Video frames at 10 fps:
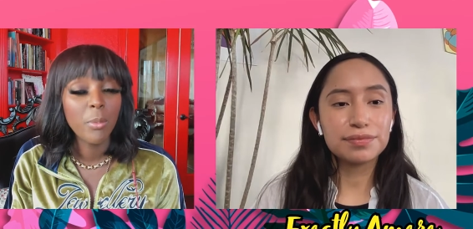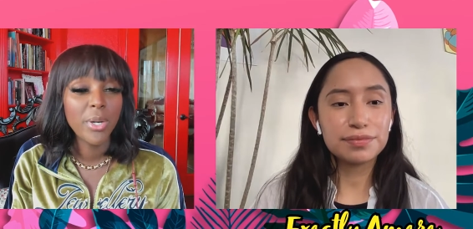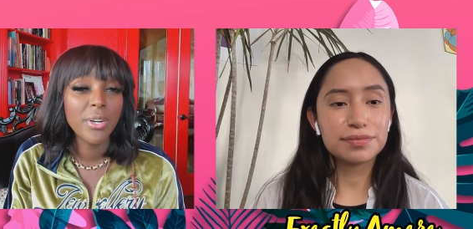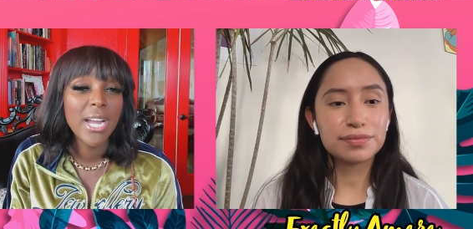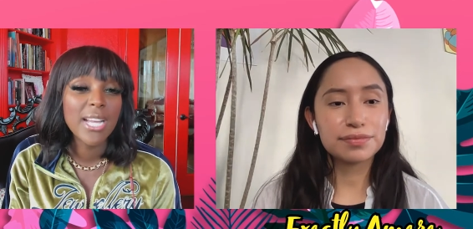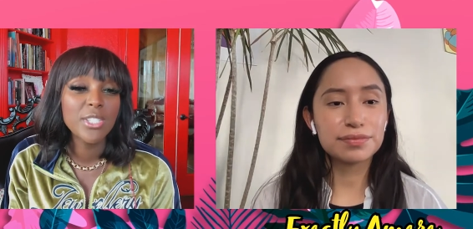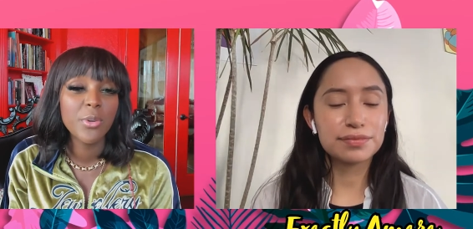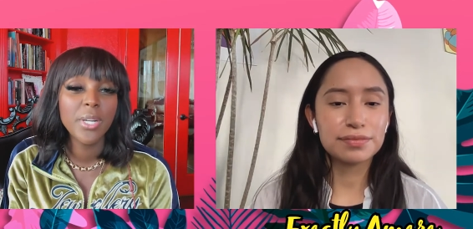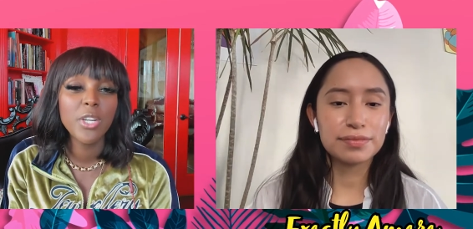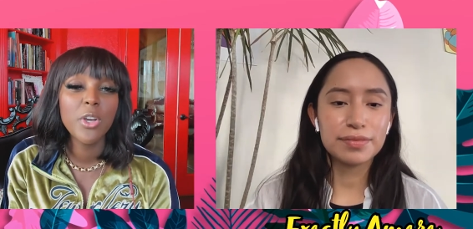Speaker 1: Bueno, guys,
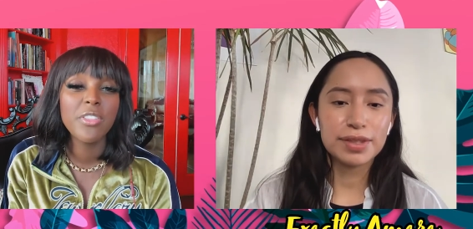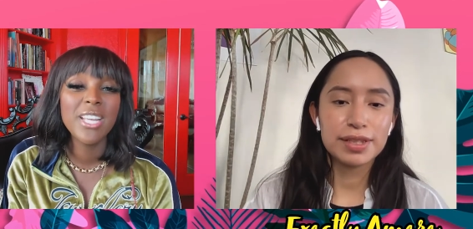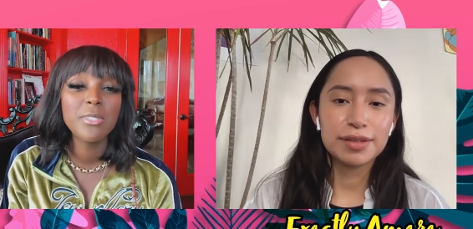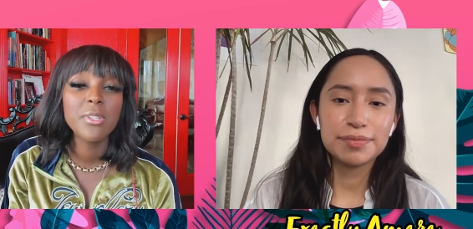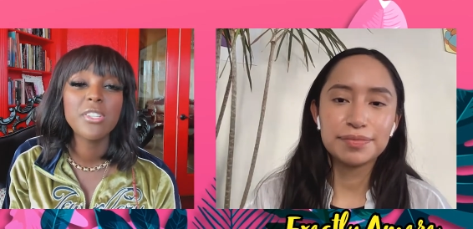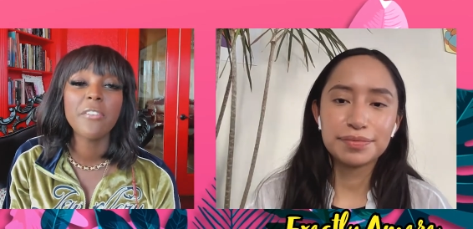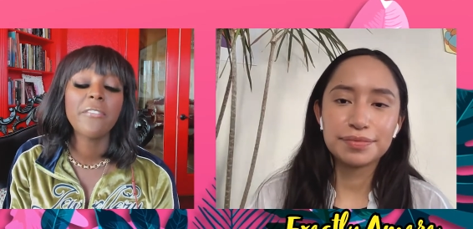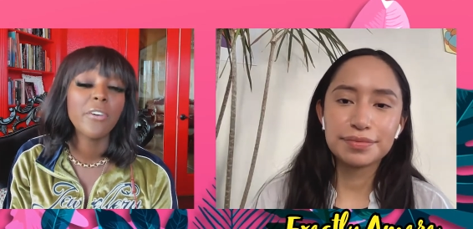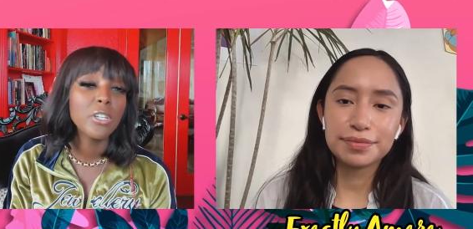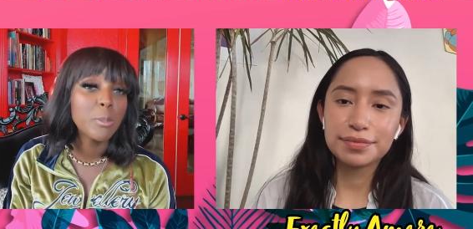you already know this was the
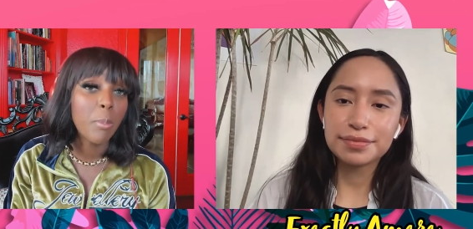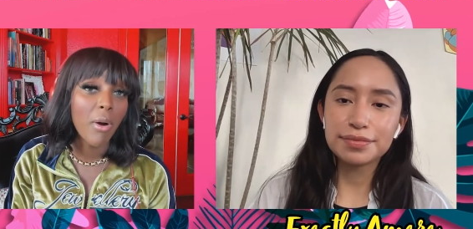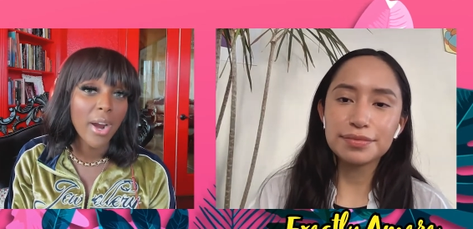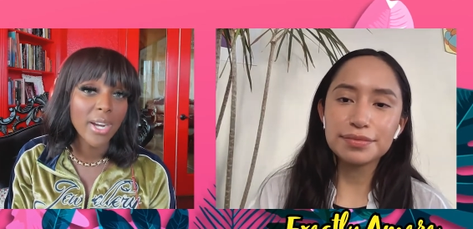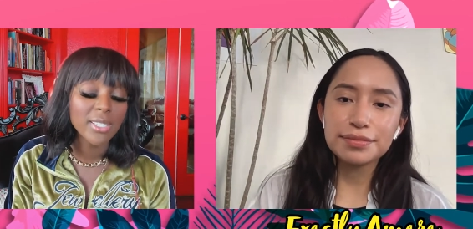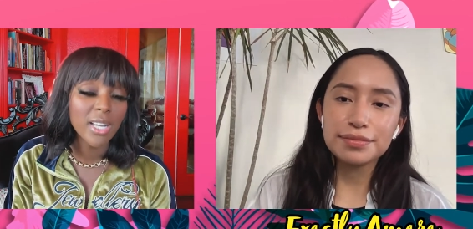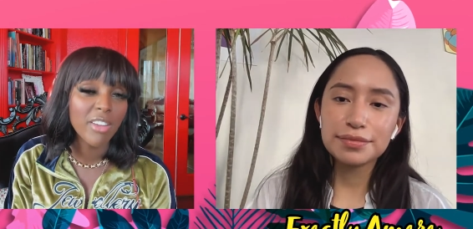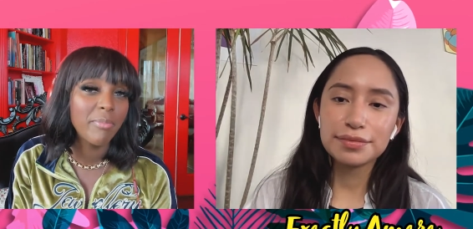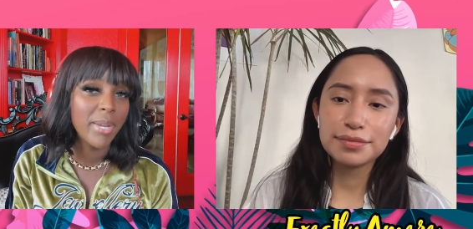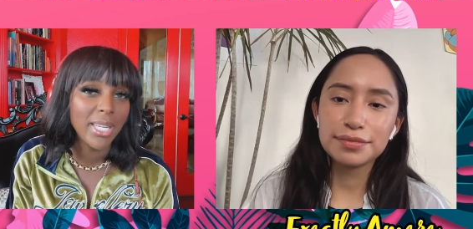first part
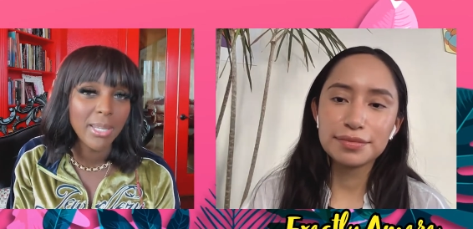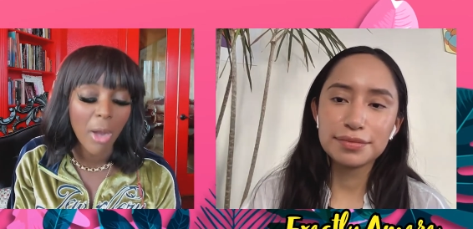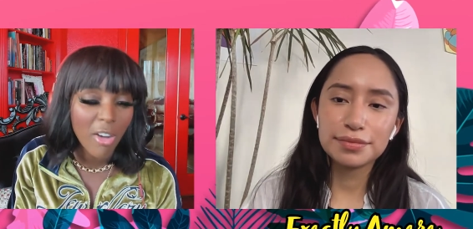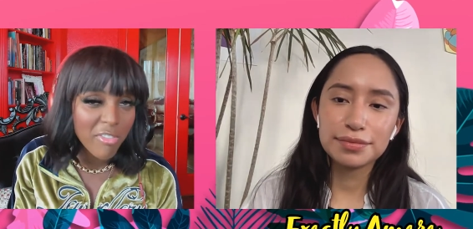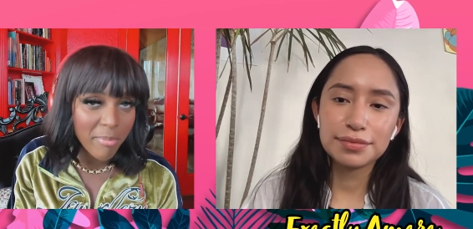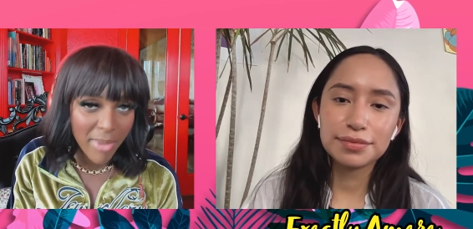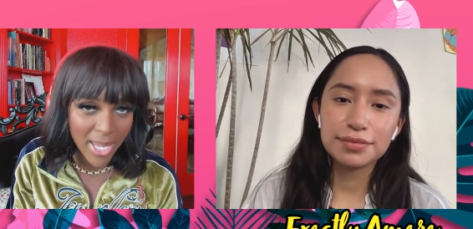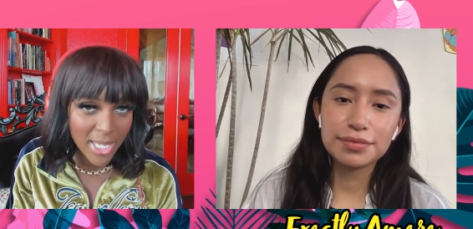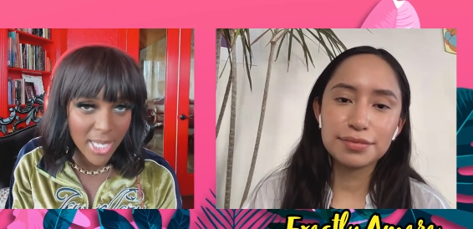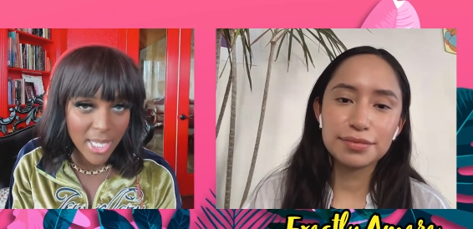of many of
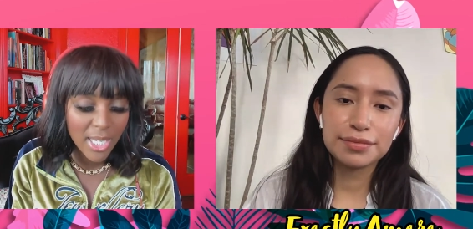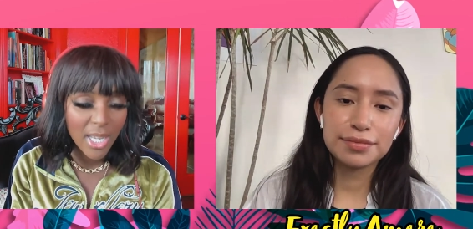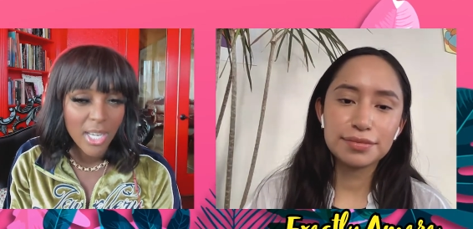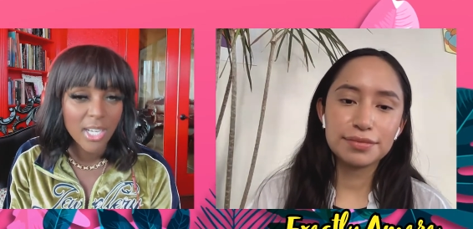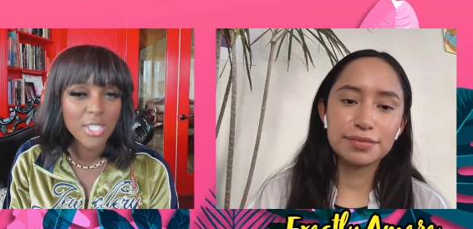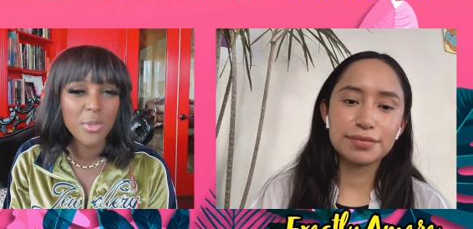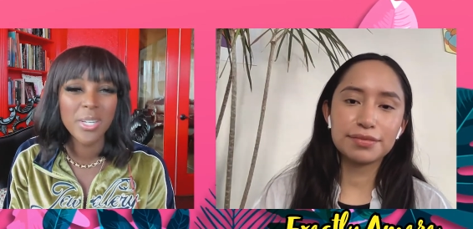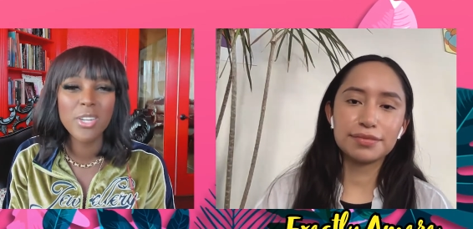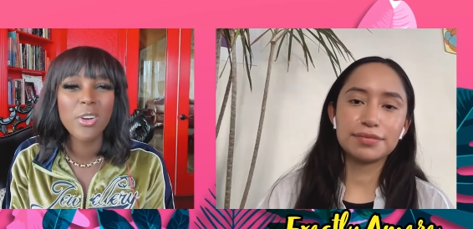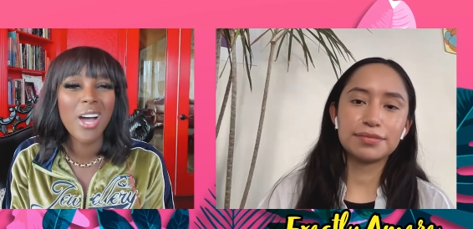many because you
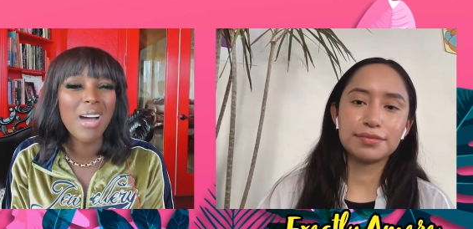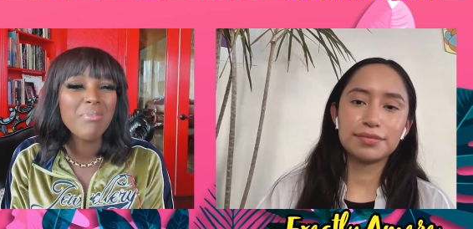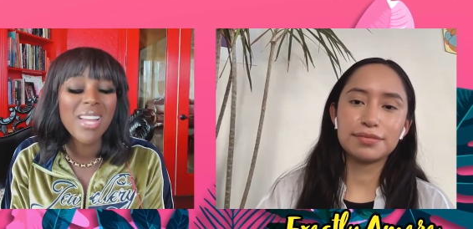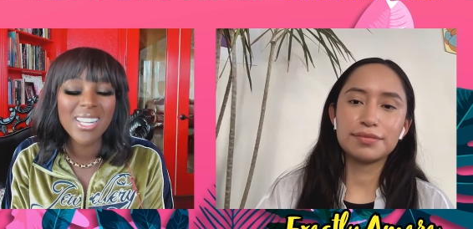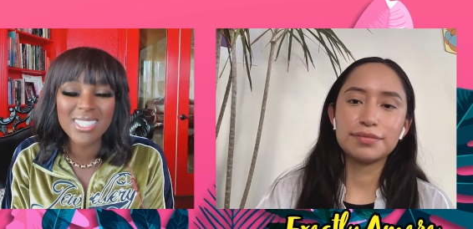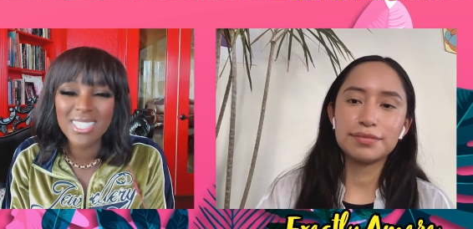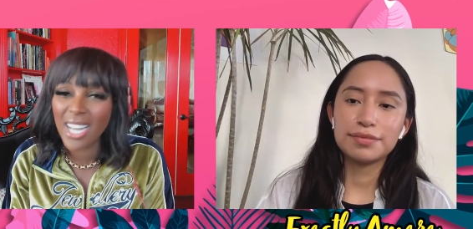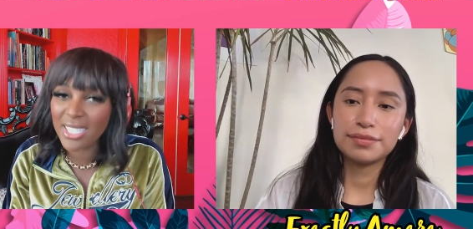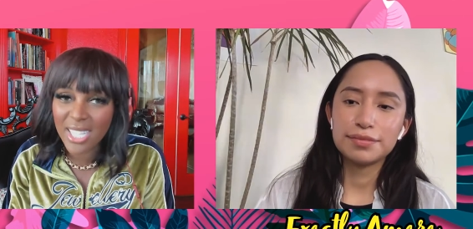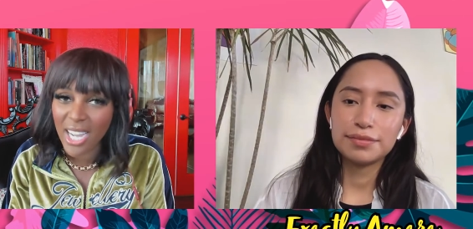already know I'm not
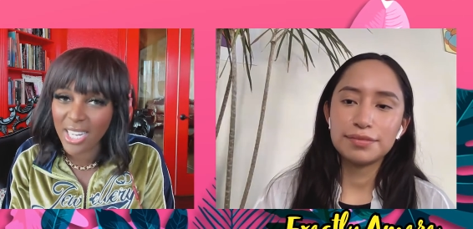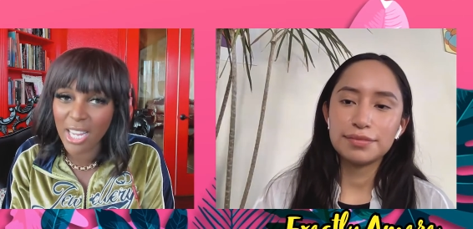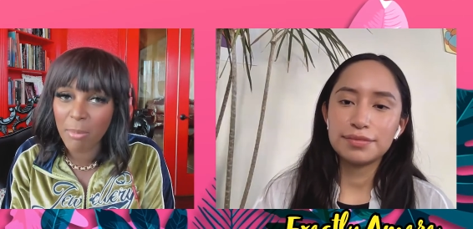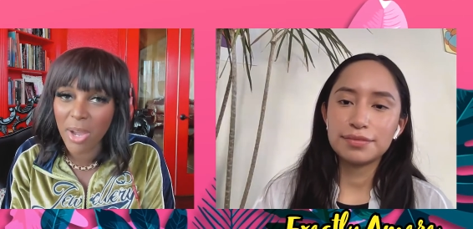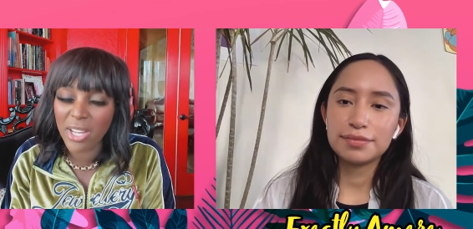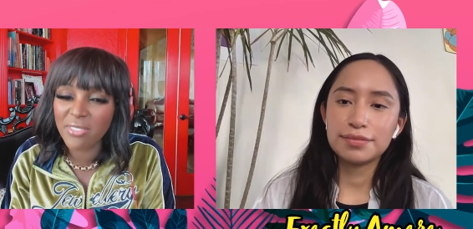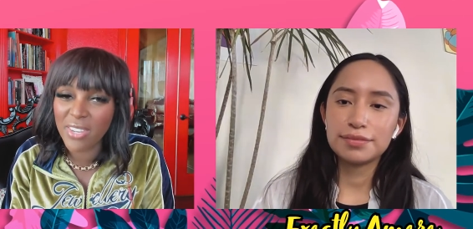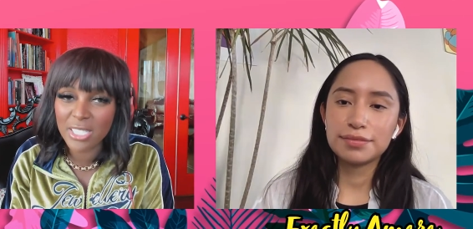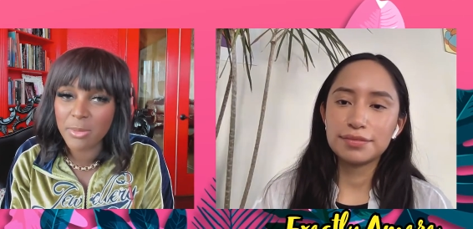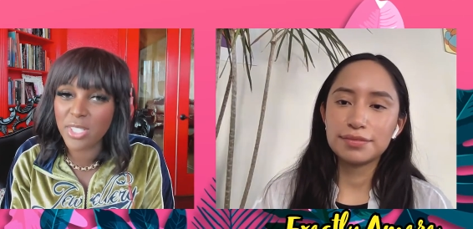done talking about
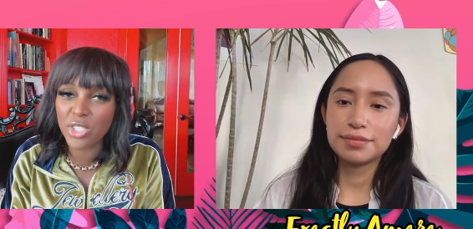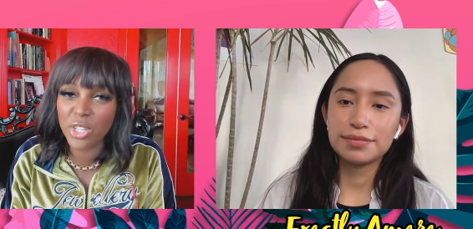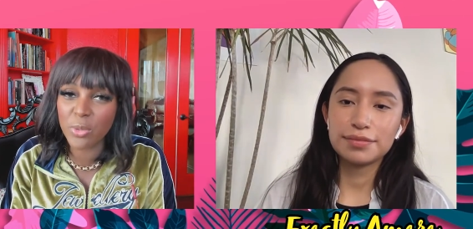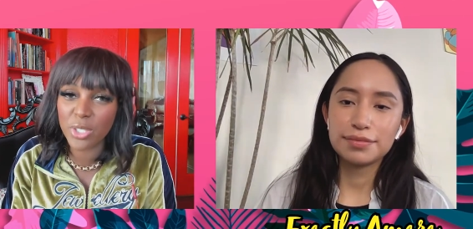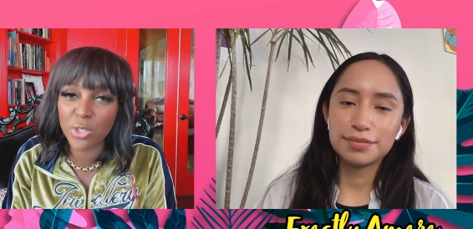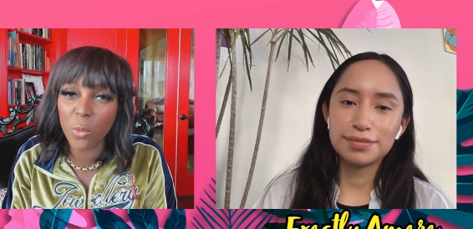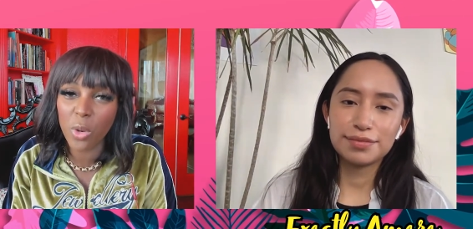investments and generational